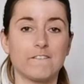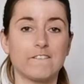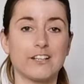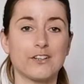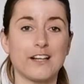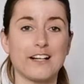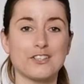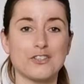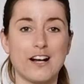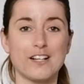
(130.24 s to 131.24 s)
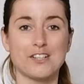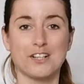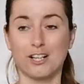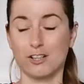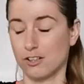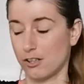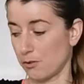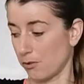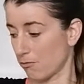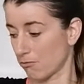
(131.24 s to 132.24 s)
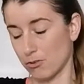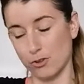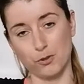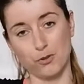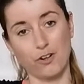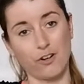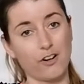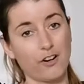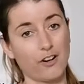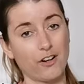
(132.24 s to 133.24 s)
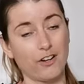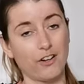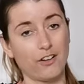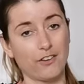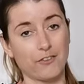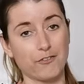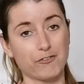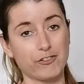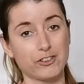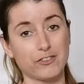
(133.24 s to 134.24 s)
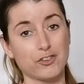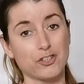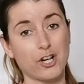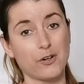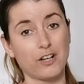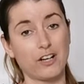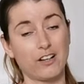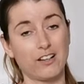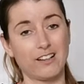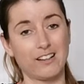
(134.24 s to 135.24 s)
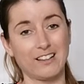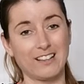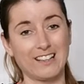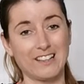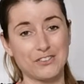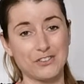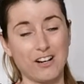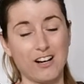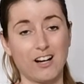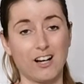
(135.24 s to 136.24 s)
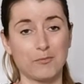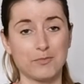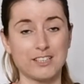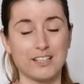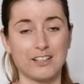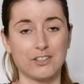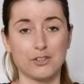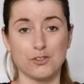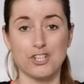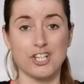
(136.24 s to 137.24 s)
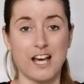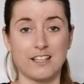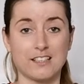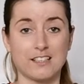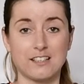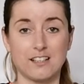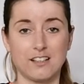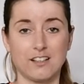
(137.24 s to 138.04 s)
Feel that stretch go through the front of your shoulder, into your arms, into your chest.